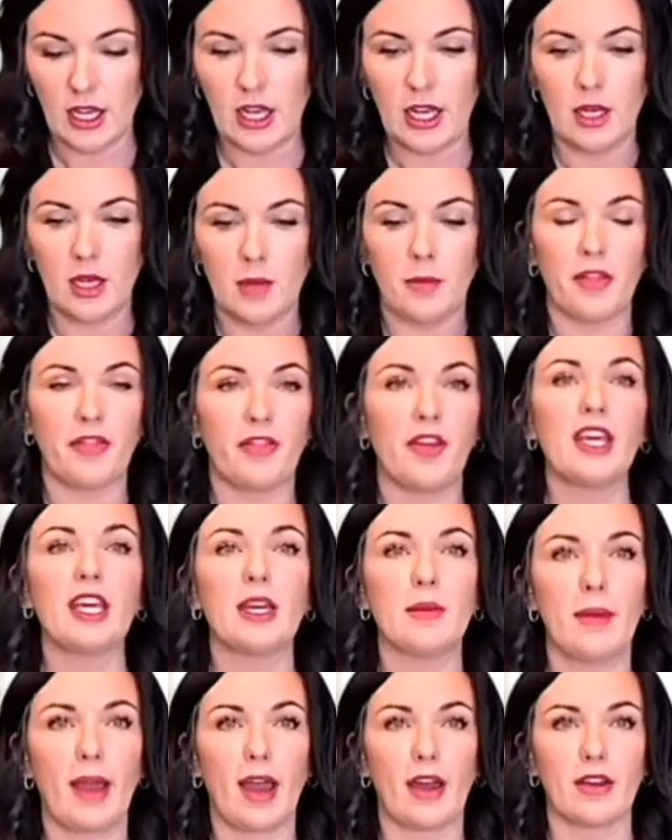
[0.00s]
But think
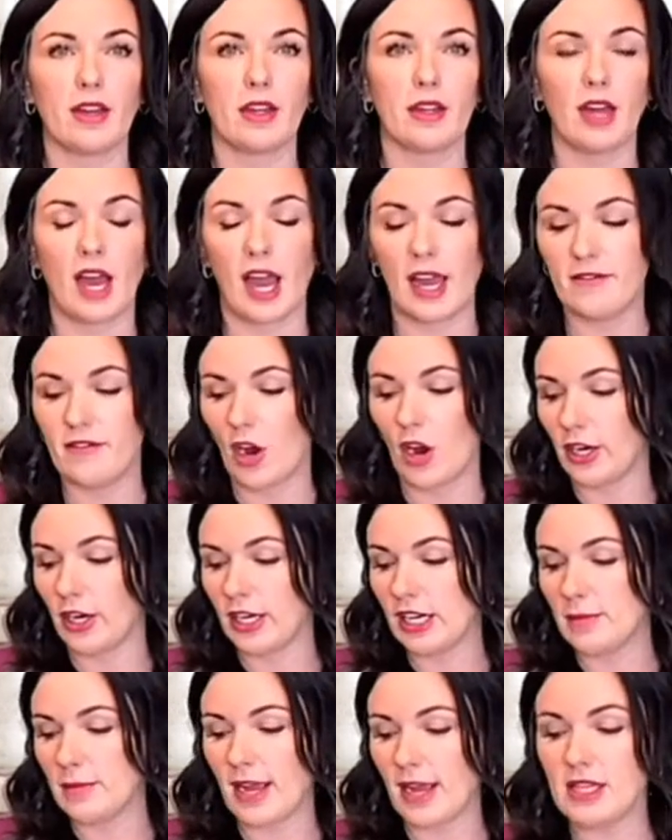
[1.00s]
about it. I've
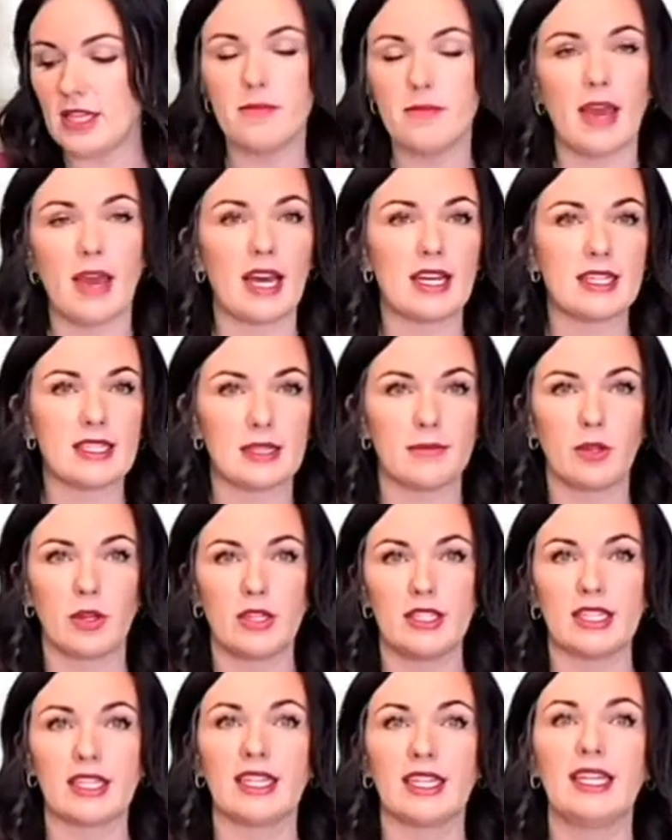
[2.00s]
already made the mess. I'm going
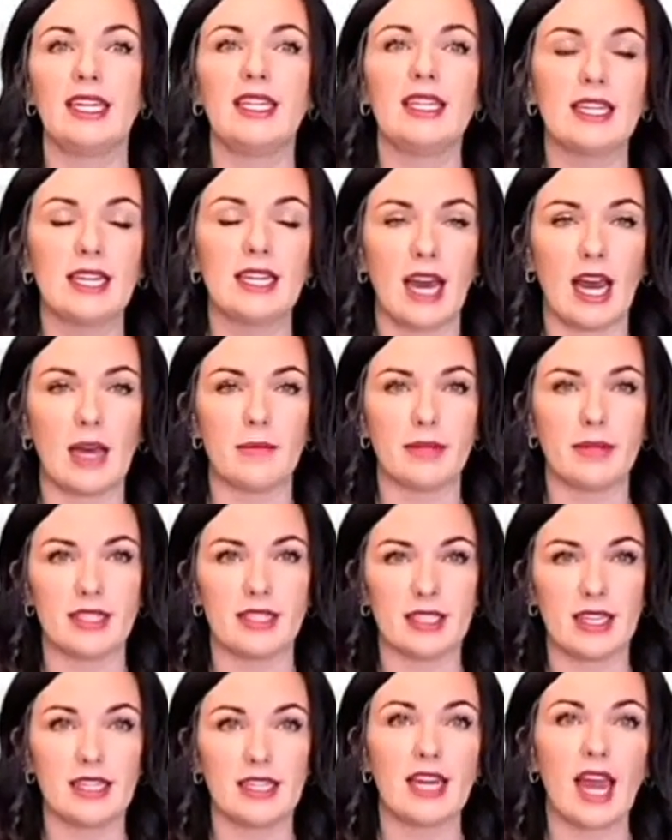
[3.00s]
to clean it up. And
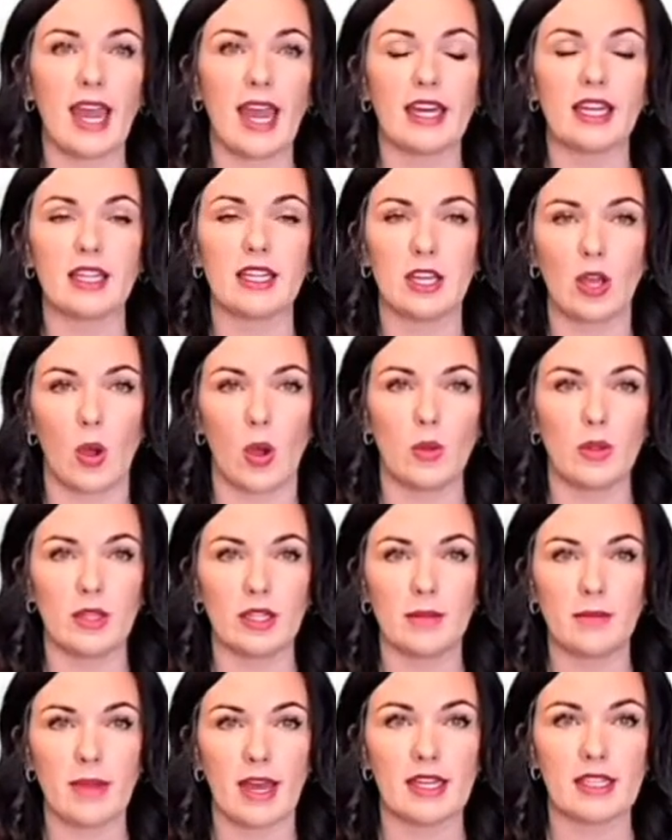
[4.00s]
tonight, the only
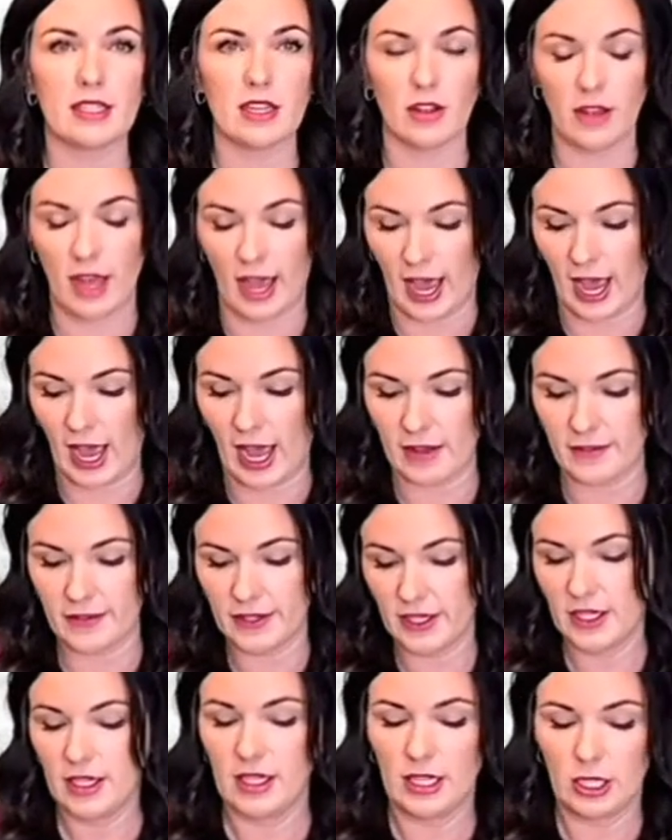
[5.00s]
mess I'll have
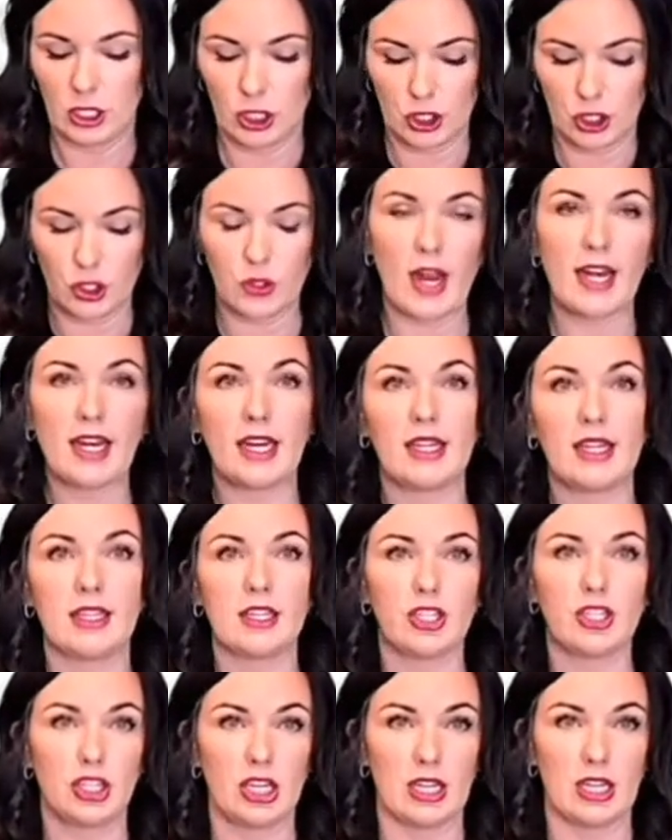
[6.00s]
is shredding the
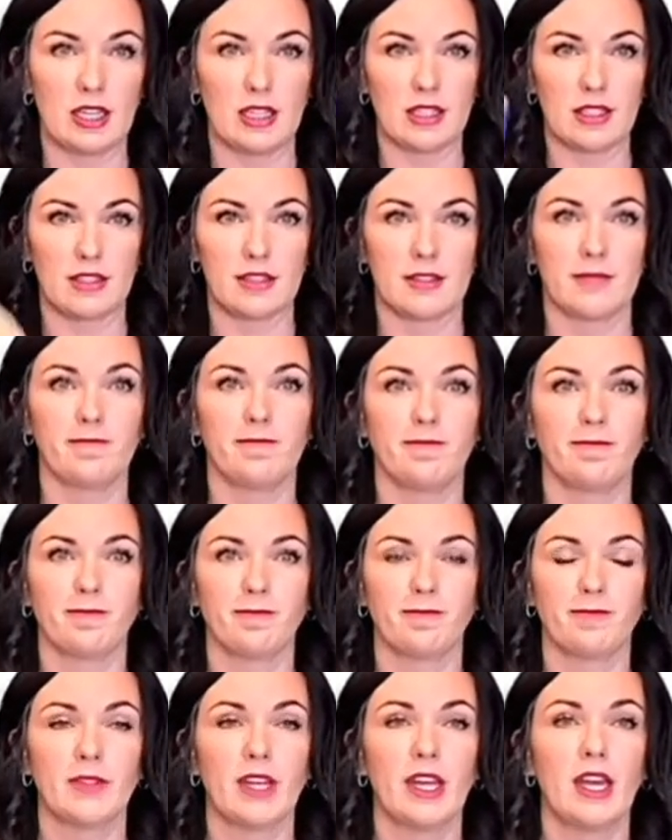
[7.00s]
cheese.
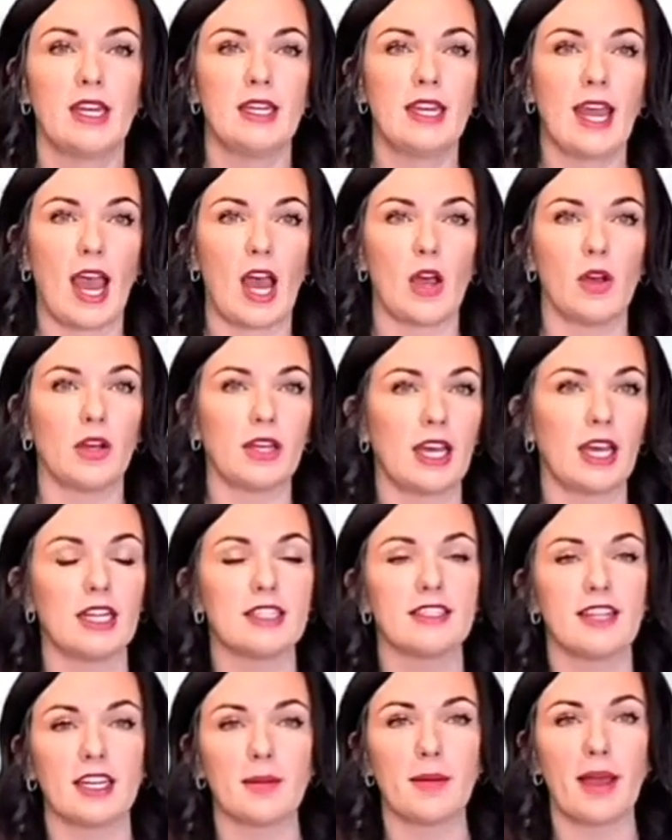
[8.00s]
Now, okay, let's
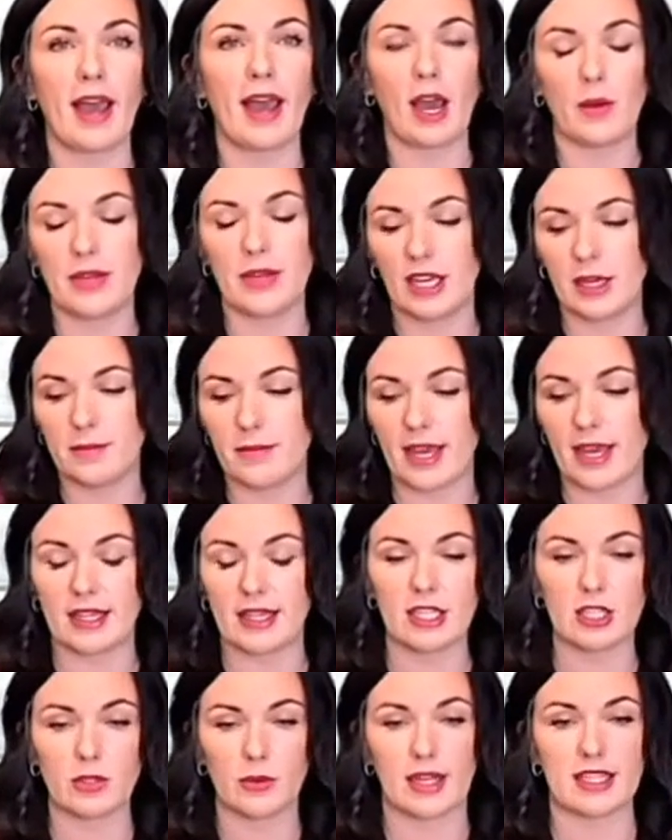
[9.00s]
talk about how we can make
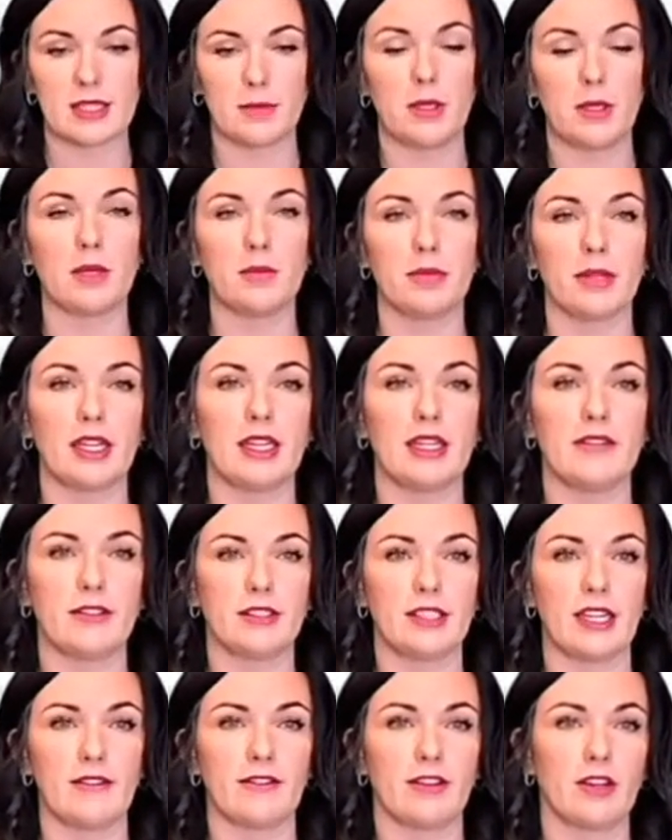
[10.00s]
this recipe completely for
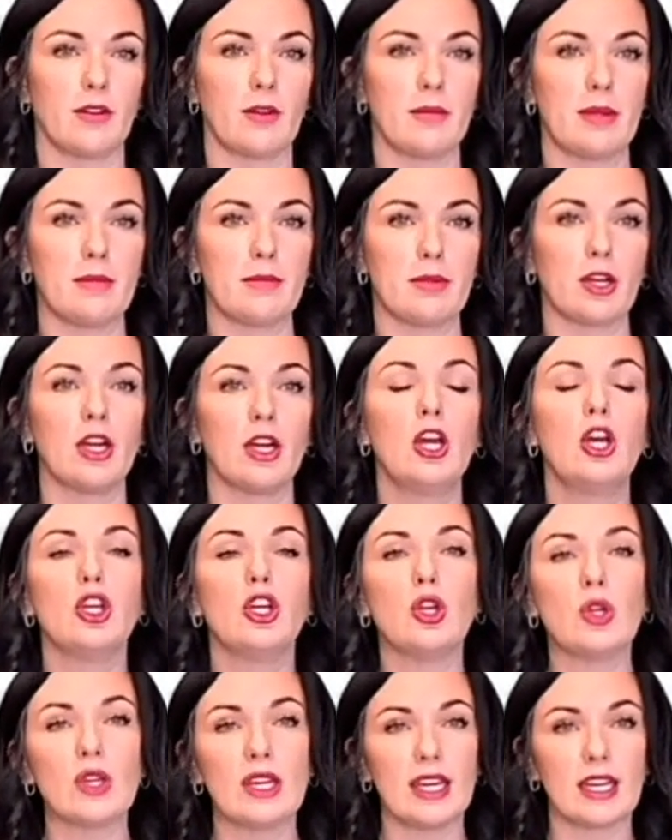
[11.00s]
different. Remember,
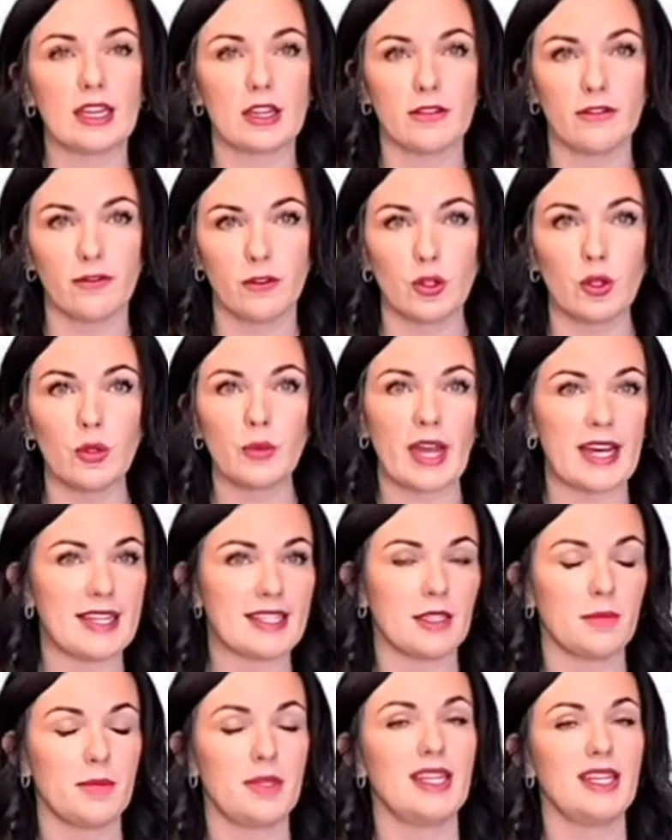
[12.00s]
you can get the full
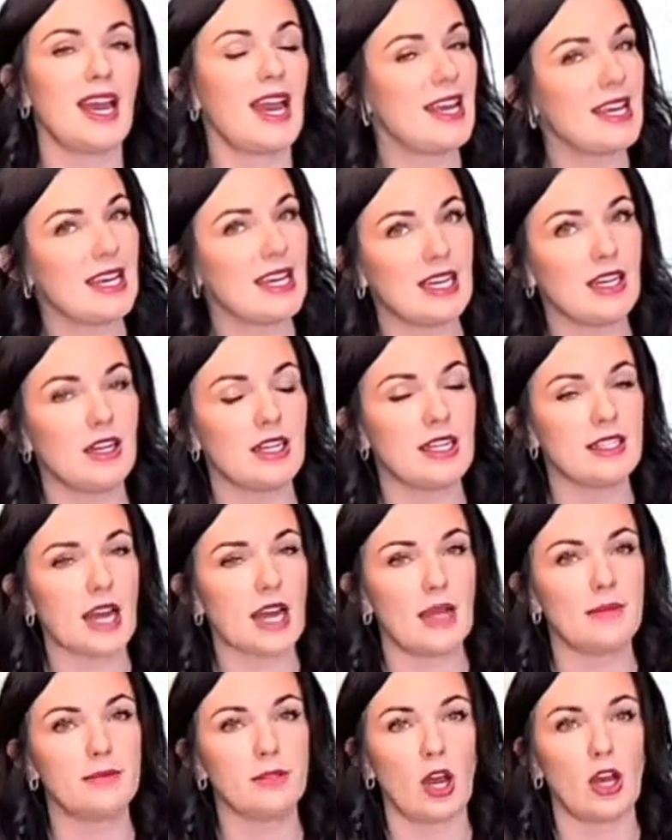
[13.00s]
recipe at
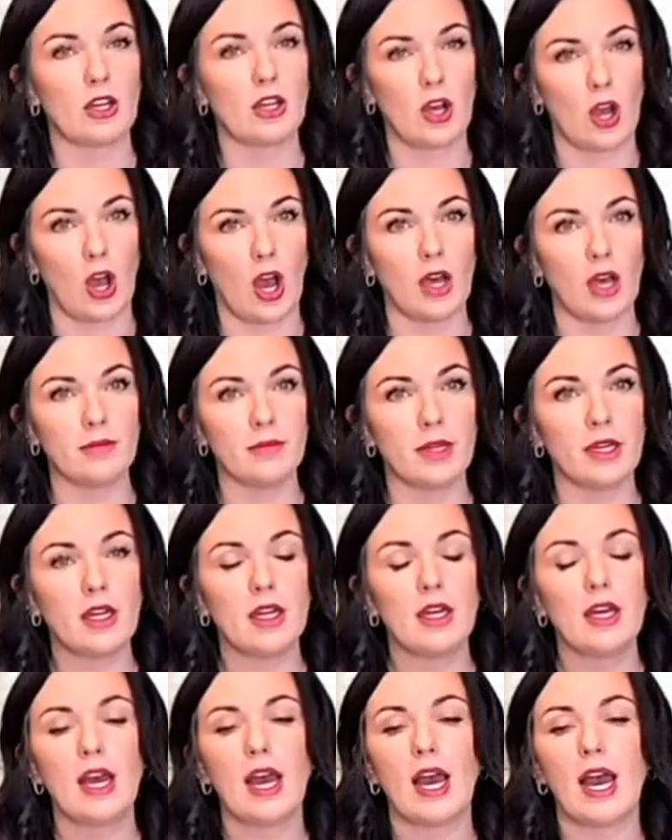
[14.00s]
eatingonadime.com.
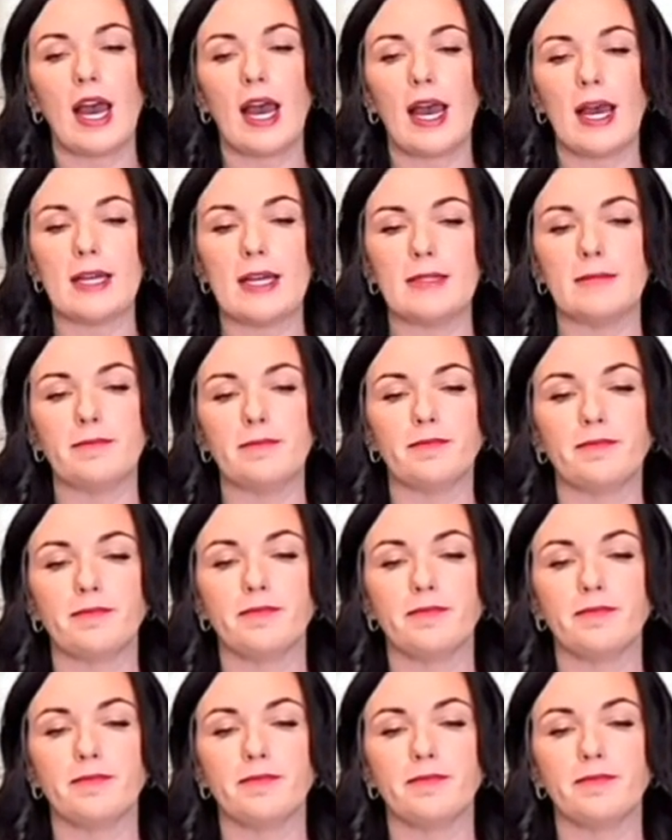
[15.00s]
Um,